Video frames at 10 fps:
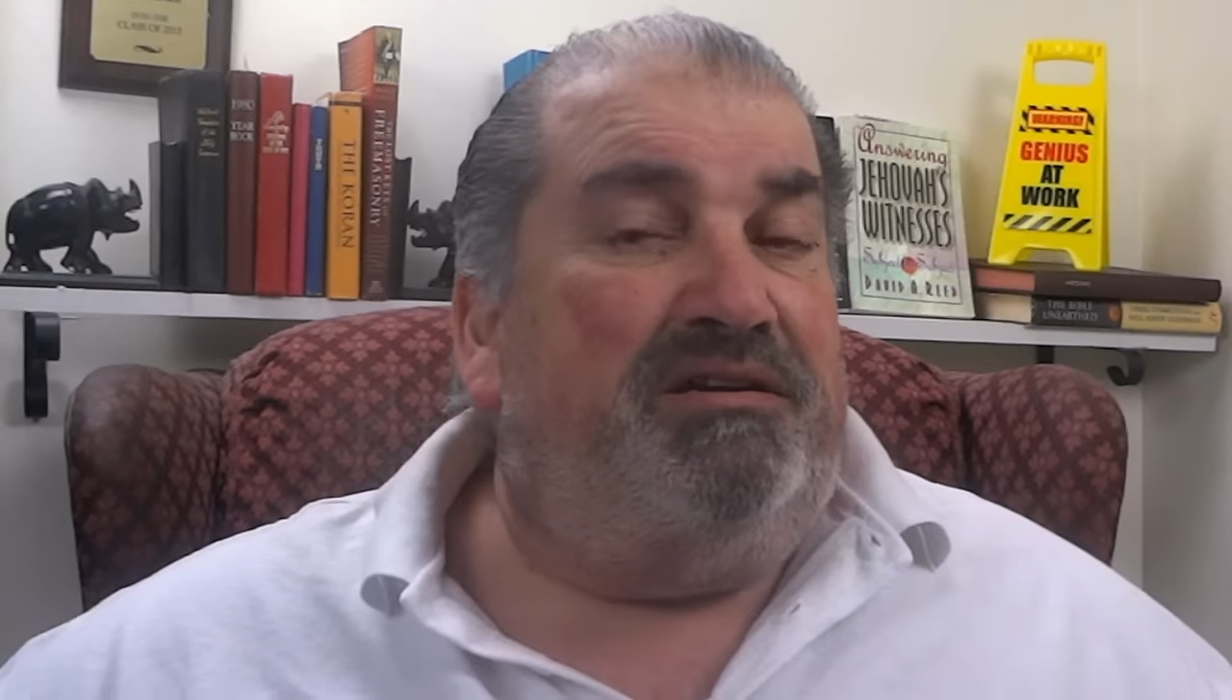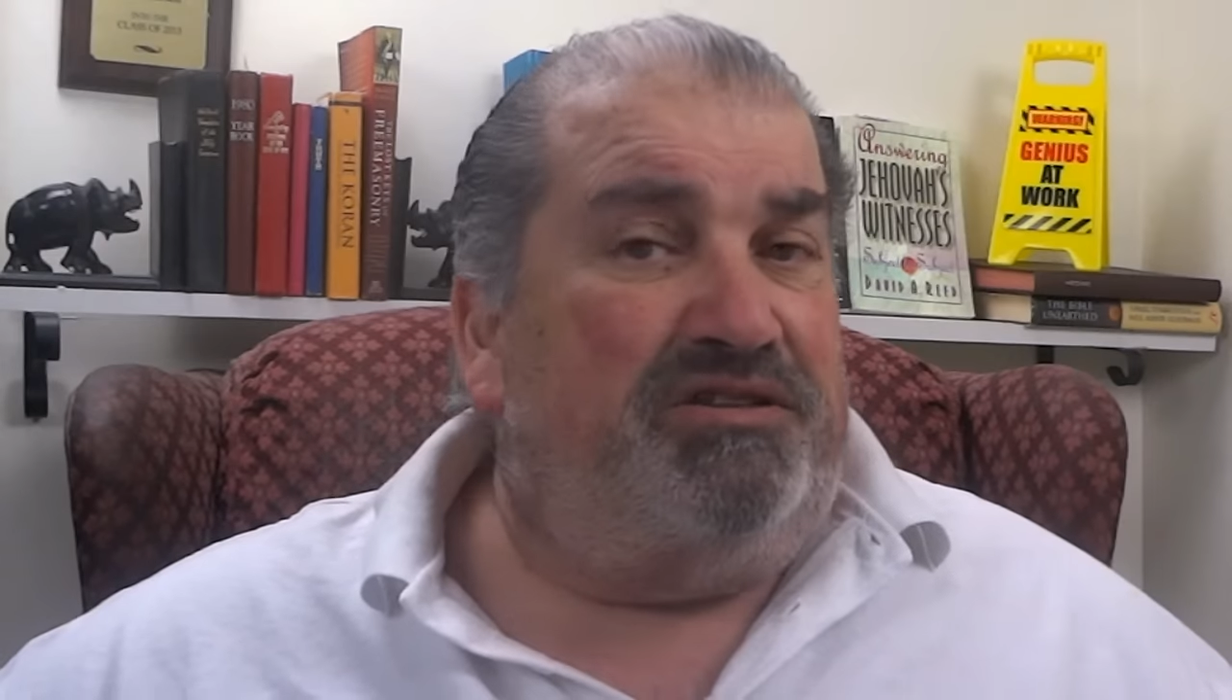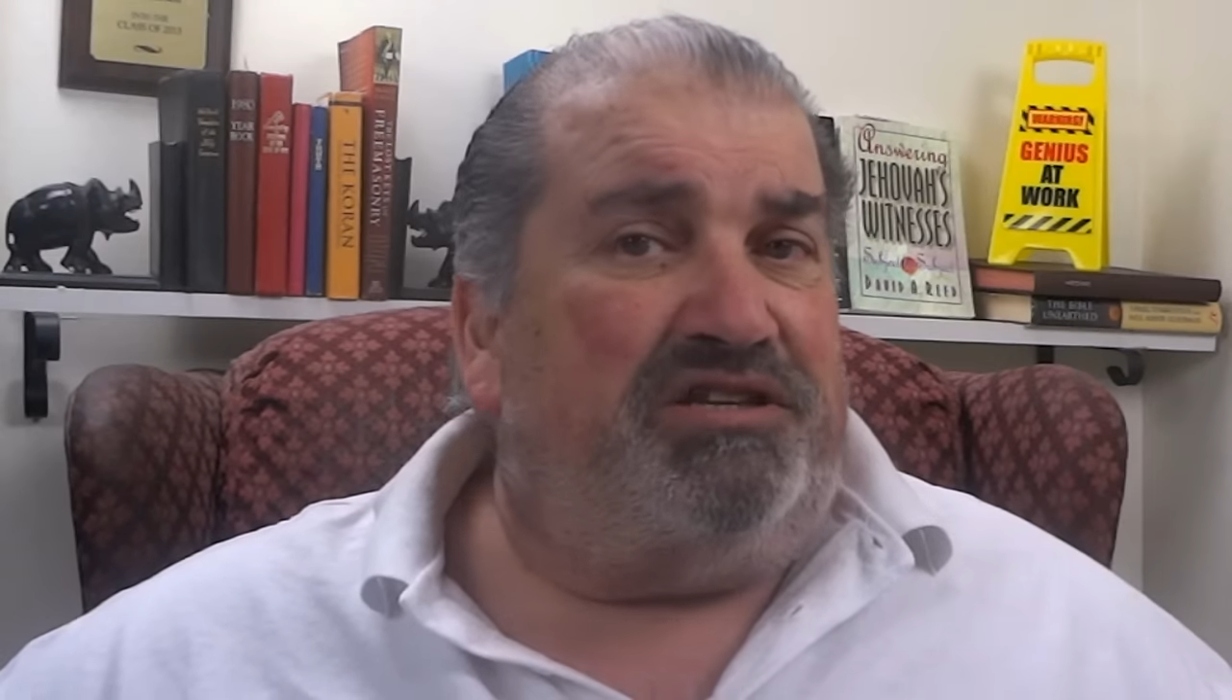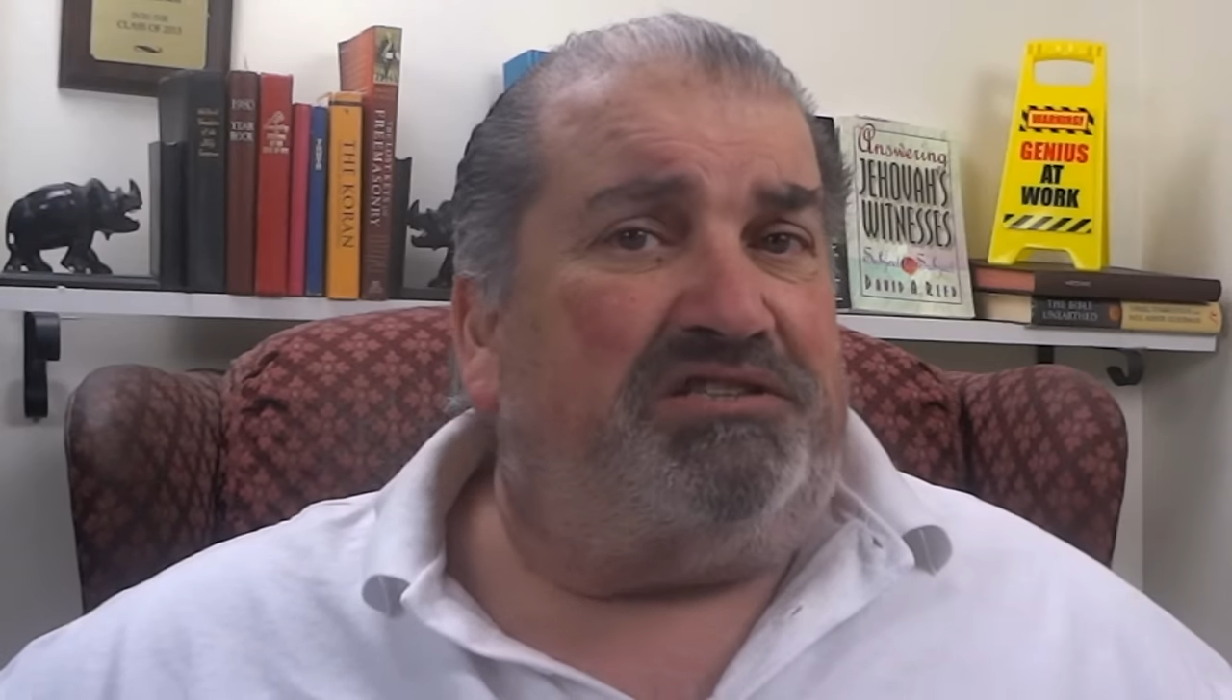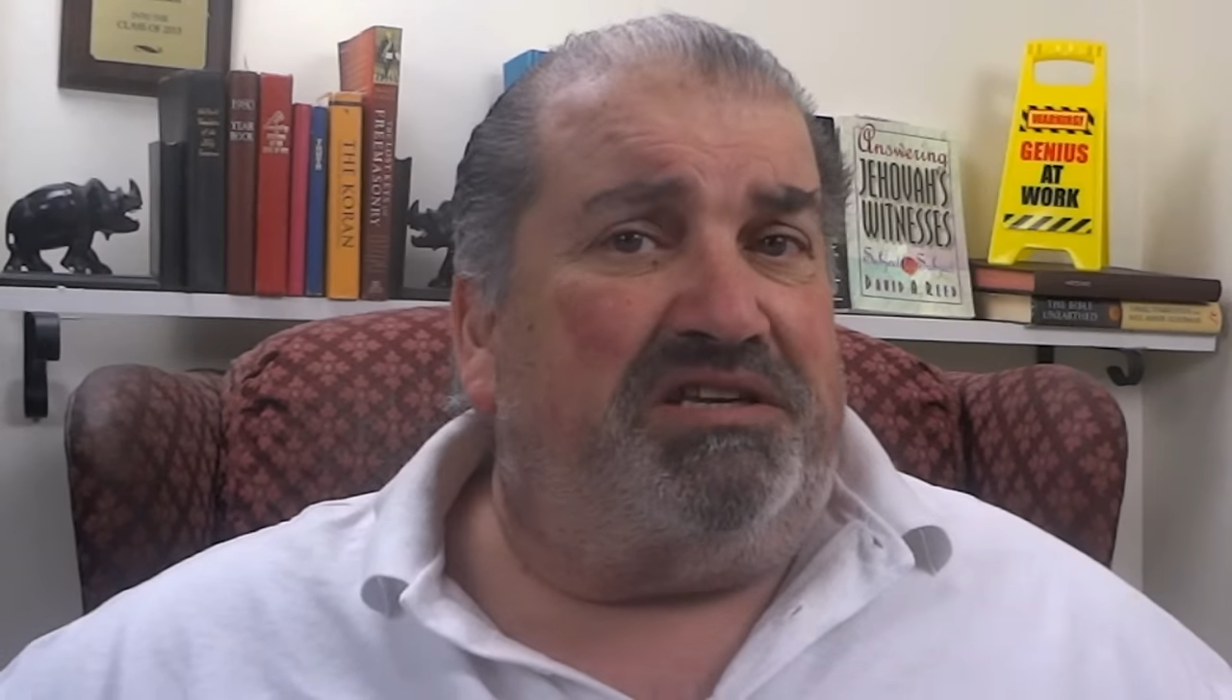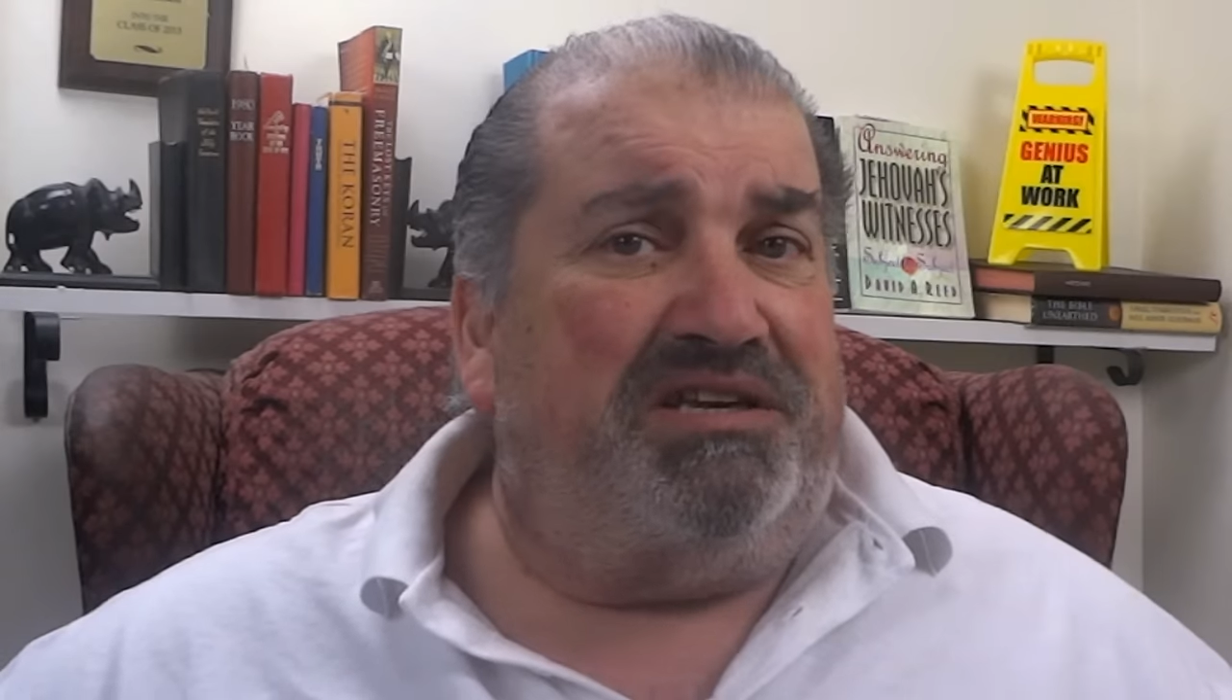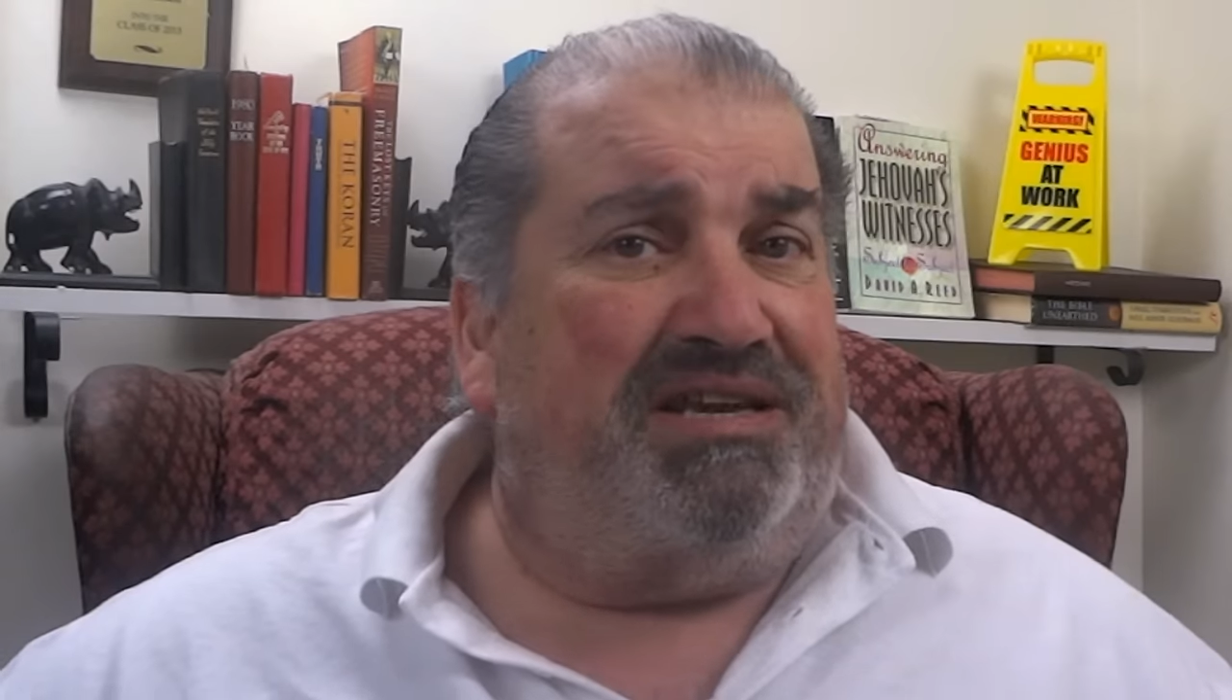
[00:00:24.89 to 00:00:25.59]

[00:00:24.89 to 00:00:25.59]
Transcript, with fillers: Just in